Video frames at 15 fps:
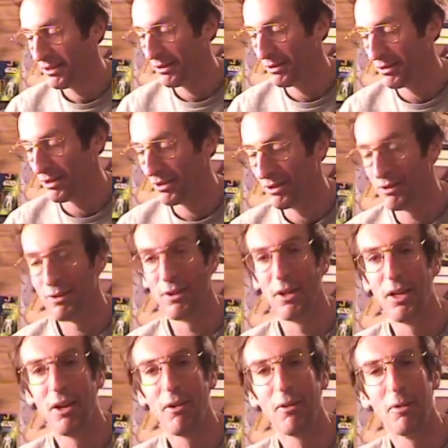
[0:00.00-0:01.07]
who's a
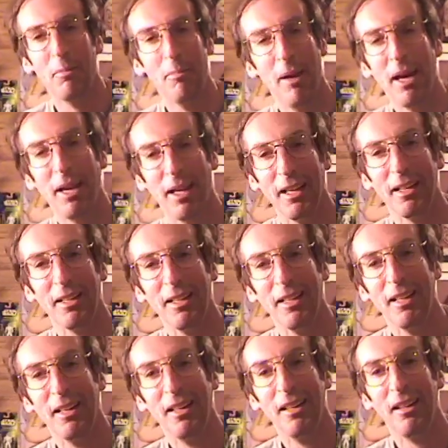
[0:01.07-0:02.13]
hero to many,
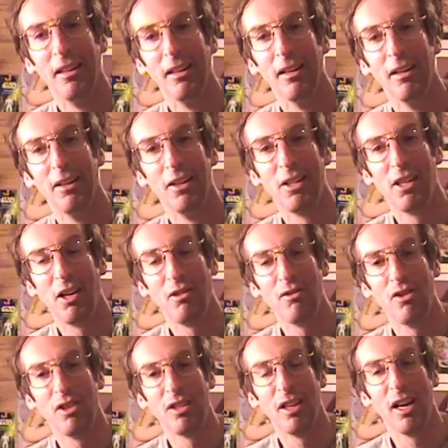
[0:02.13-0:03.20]
an
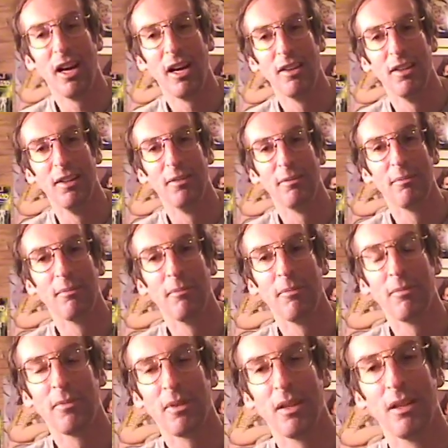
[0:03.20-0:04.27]
intelligent guy that
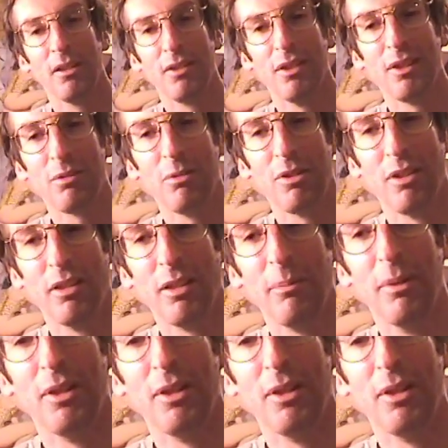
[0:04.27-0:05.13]
just was a little